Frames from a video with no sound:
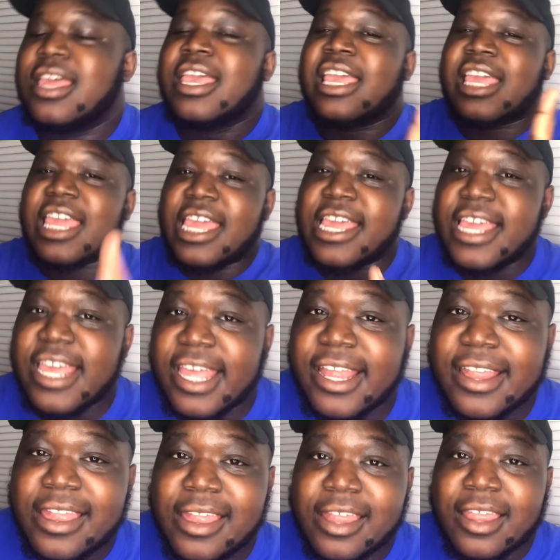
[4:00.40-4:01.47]

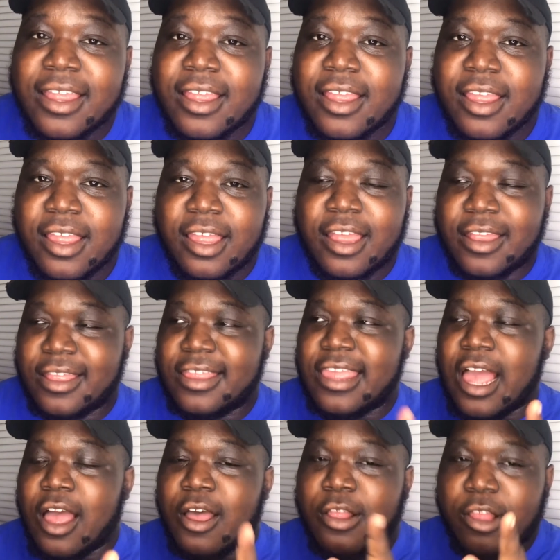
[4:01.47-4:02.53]
kids, cause
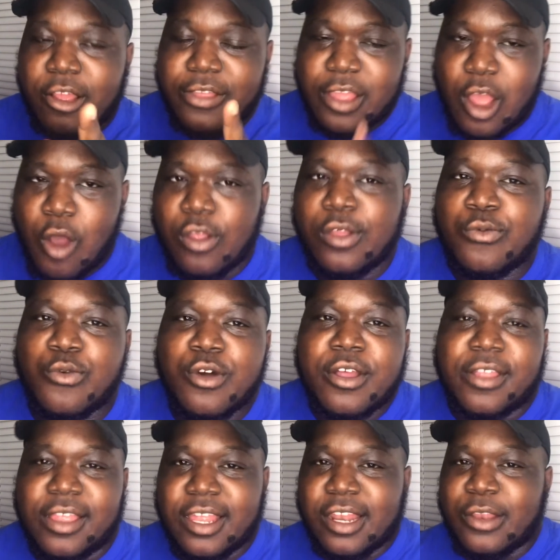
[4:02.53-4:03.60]
y'all are the only
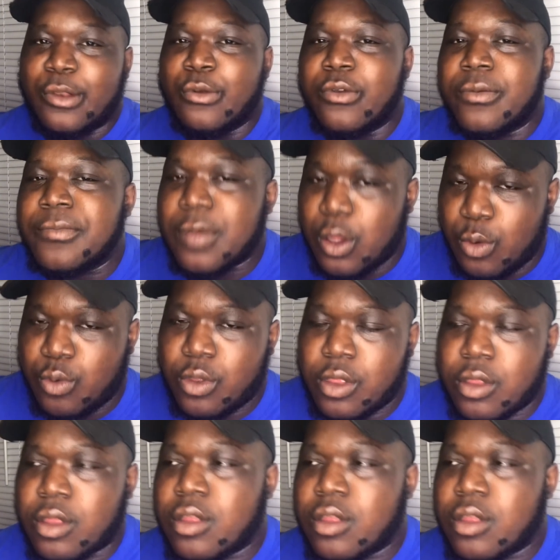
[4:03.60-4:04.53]
ones that'll do the most.